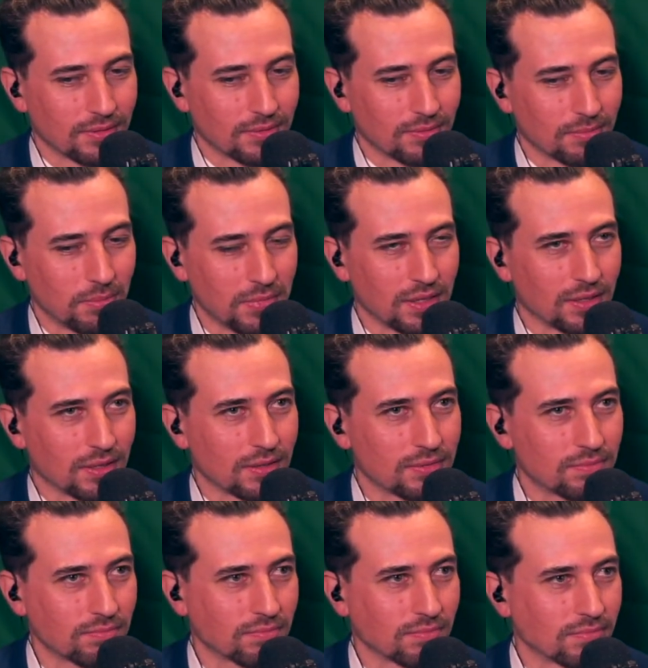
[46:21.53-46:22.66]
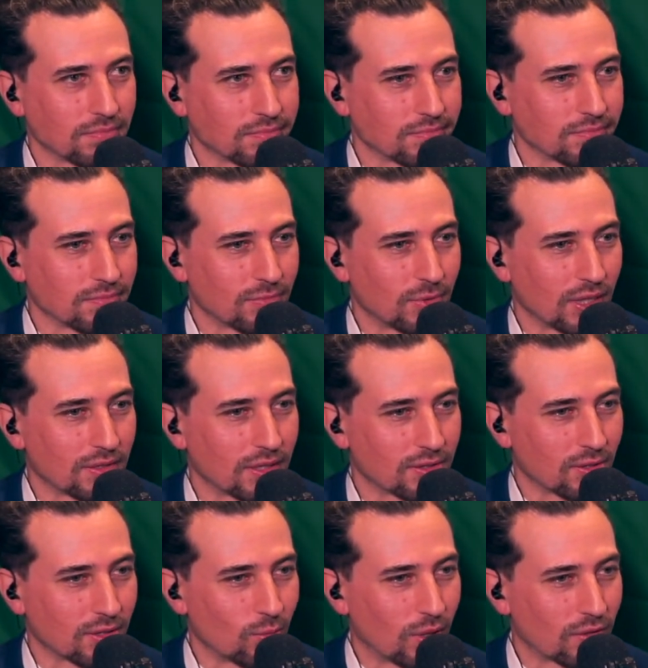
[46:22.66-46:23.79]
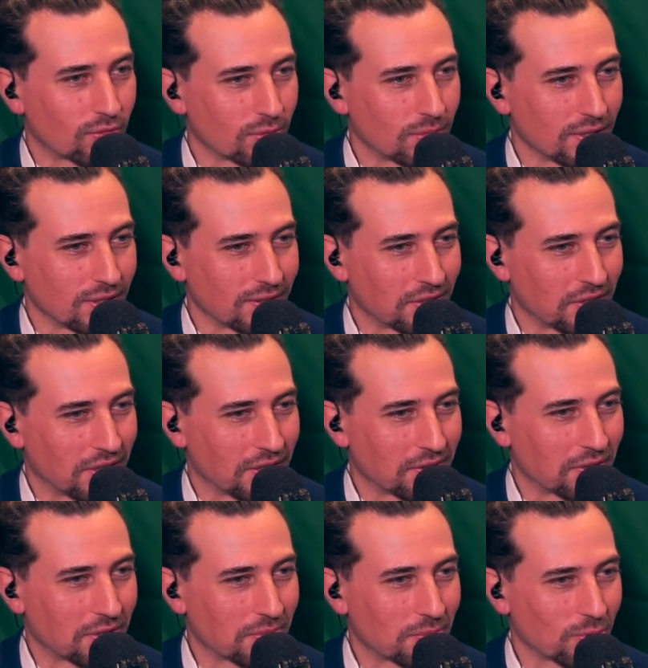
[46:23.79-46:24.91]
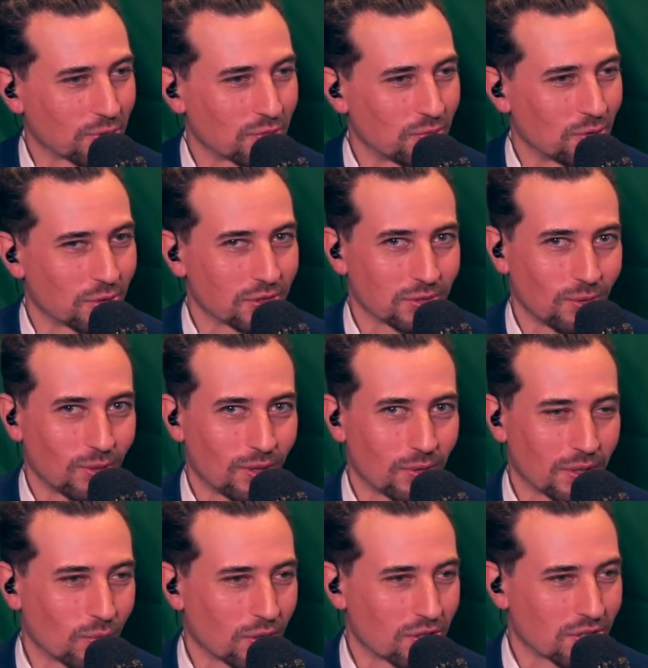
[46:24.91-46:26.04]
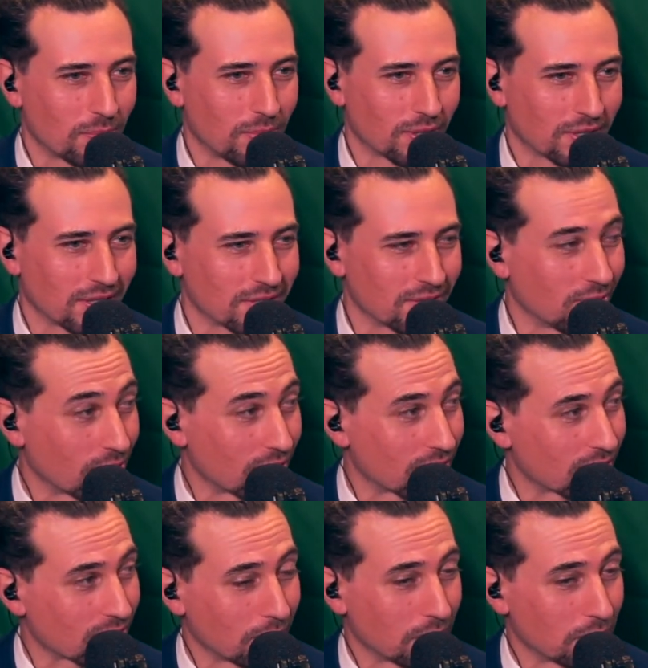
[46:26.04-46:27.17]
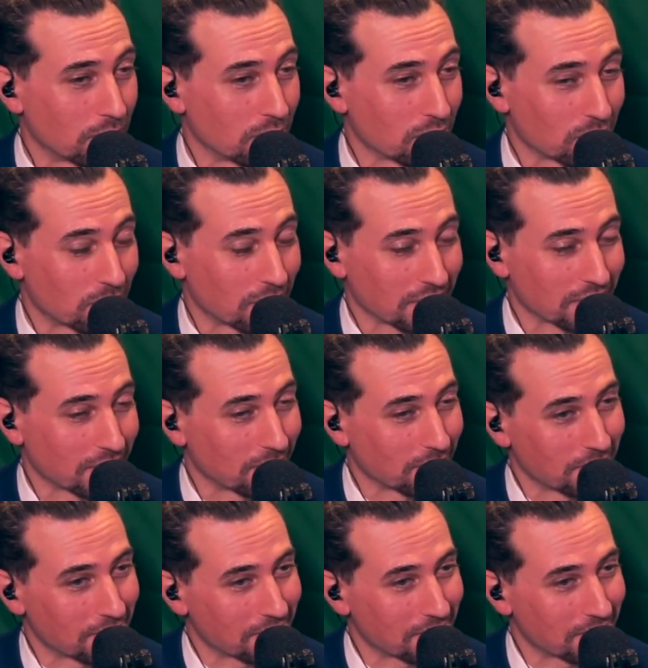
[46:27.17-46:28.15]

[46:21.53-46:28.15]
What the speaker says: Me? Well, there's only one for me, and most viewers who already watched the podcast know this is going to be Bruce Springsteen, of course.